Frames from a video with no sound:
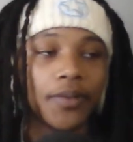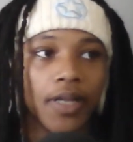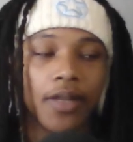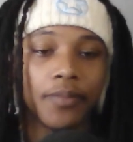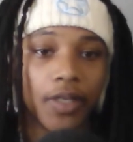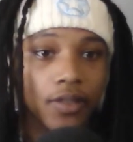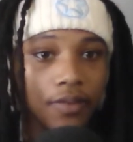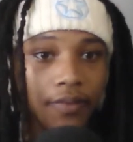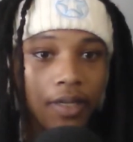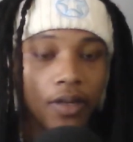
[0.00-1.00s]
And because
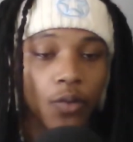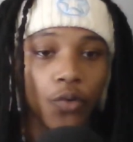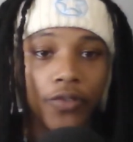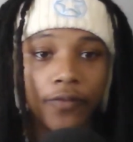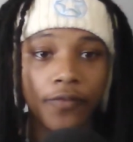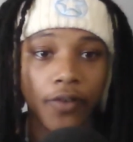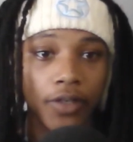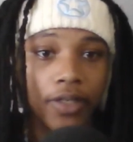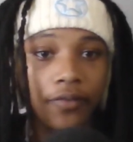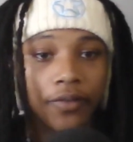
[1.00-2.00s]
of that, with
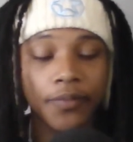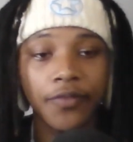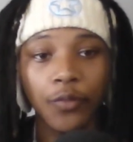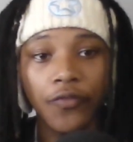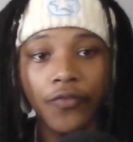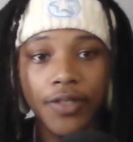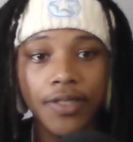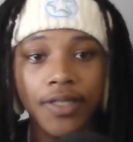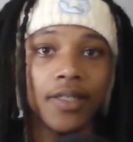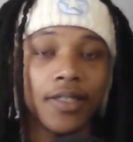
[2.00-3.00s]
funding from Fisk,